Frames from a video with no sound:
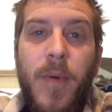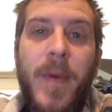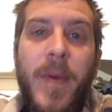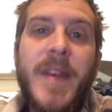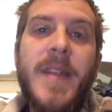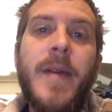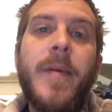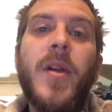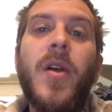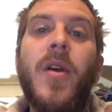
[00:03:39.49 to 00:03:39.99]
but my
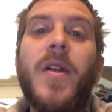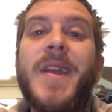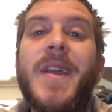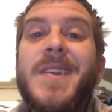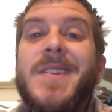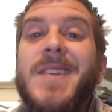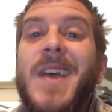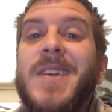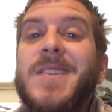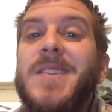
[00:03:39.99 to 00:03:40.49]
debit card
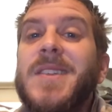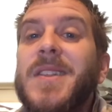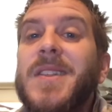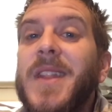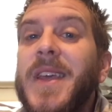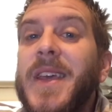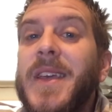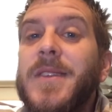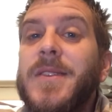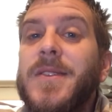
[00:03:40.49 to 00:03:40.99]
is actually
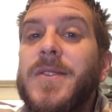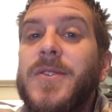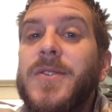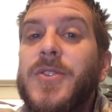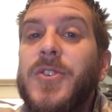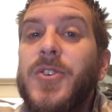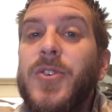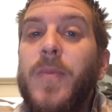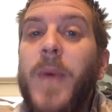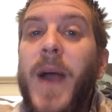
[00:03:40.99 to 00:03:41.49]
linked
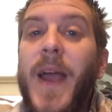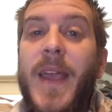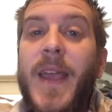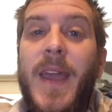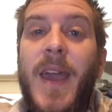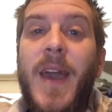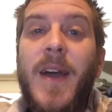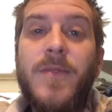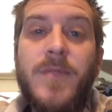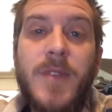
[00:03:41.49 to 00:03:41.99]
to my
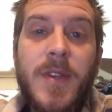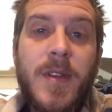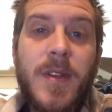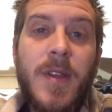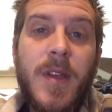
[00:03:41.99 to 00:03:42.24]
account.